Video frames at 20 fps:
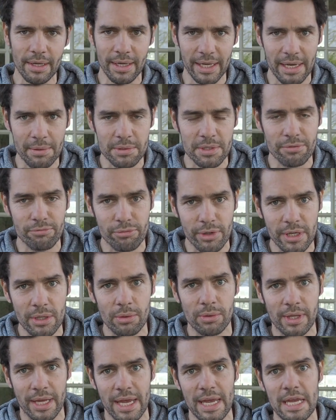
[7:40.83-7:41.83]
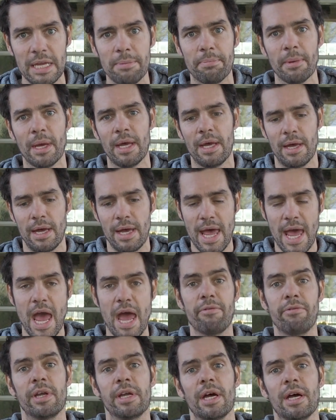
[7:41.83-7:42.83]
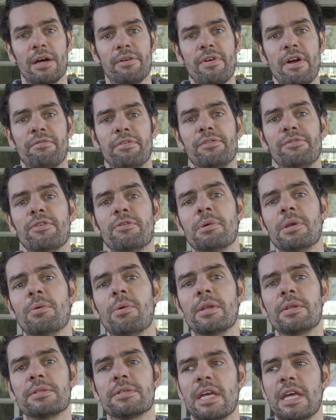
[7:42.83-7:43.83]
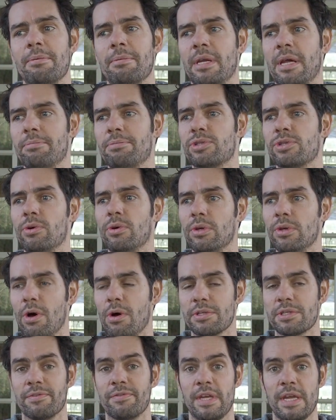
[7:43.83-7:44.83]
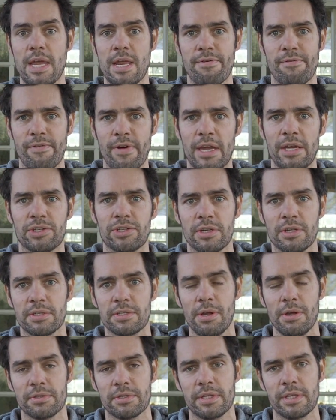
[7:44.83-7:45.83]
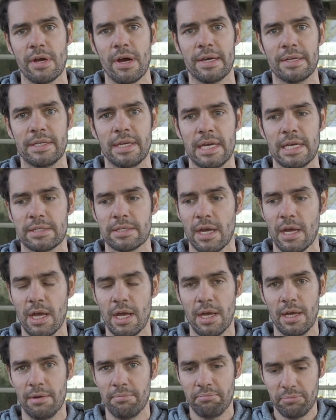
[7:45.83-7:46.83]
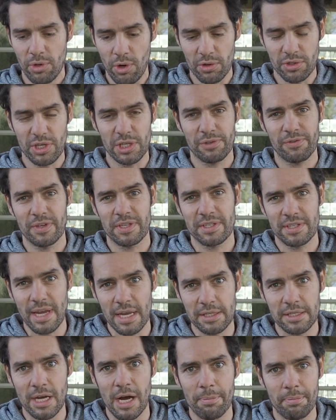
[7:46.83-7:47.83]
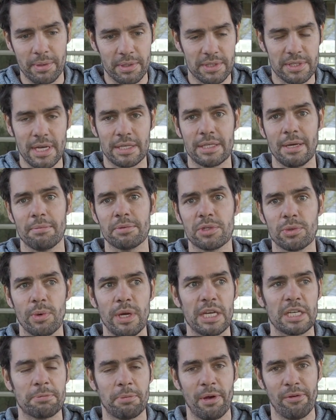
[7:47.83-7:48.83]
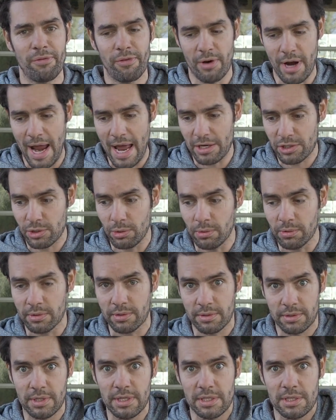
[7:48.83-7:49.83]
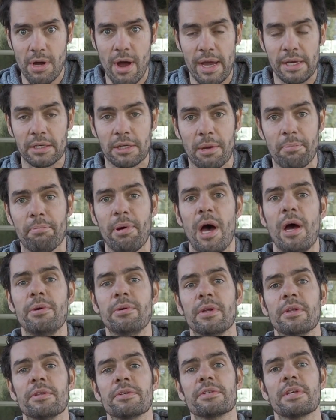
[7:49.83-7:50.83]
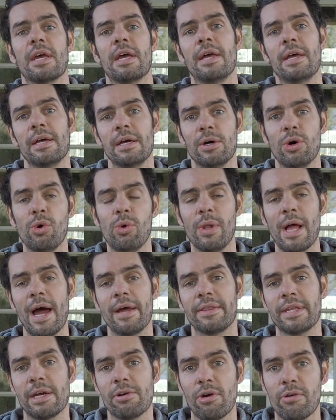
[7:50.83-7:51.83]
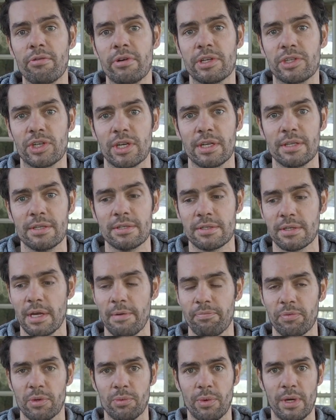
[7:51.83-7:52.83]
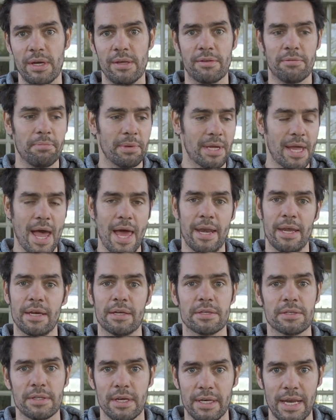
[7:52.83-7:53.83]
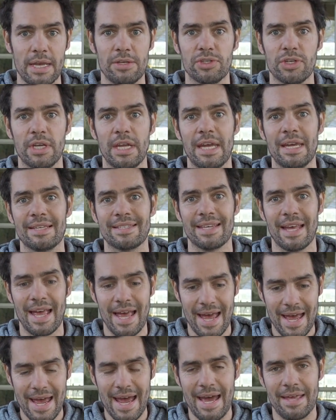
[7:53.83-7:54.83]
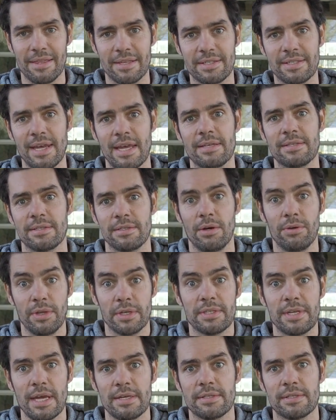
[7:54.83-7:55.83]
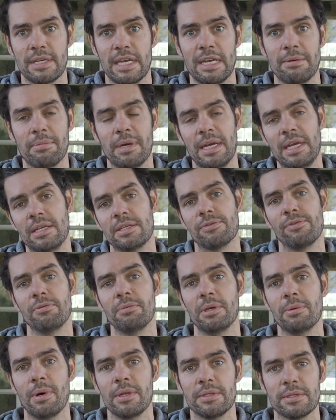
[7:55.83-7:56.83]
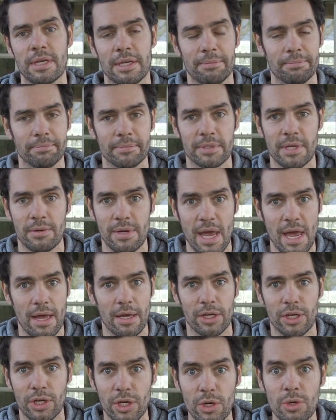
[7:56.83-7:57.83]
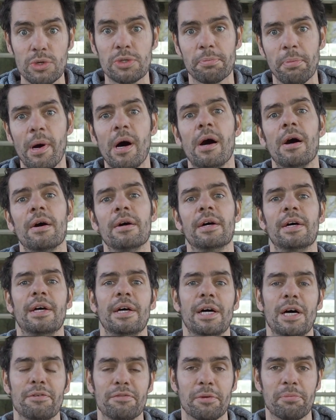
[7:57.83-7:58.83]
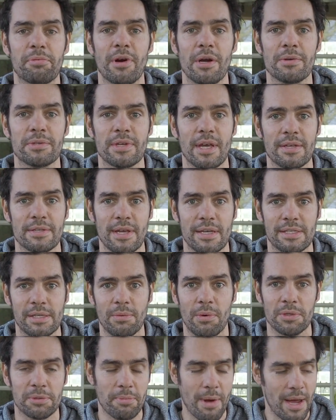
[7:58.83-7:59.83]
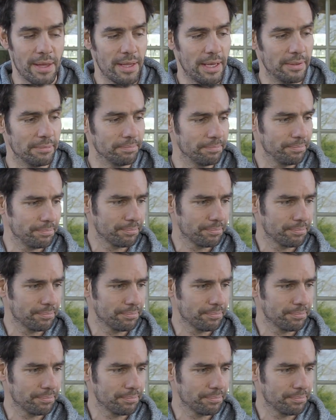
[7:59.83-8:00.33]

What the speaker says: it was a real key area of every Formula One team, and I'm sure lots of the innovations, lots of the ideas, not just for setup and setup tweaks, but for actual design components, all had their origins with mechanics and engineers at the on the test team at each Formula One team. So yeah, huge part of the process as it was back then.